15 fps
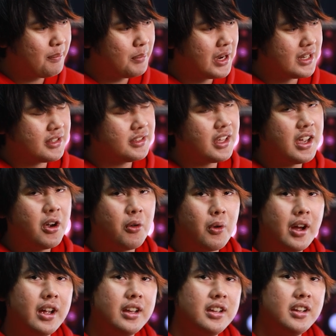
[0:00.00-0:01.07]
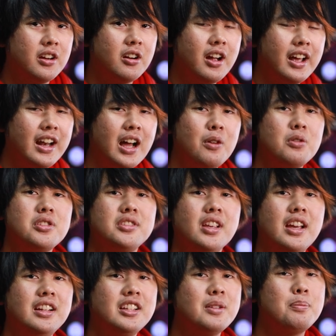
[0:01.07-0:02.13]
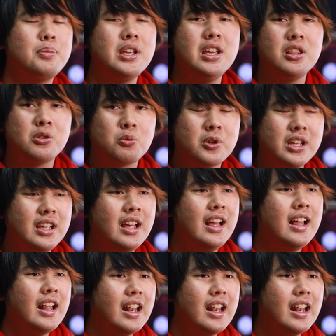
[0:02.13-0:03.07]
up my scale right here, and I would say the B3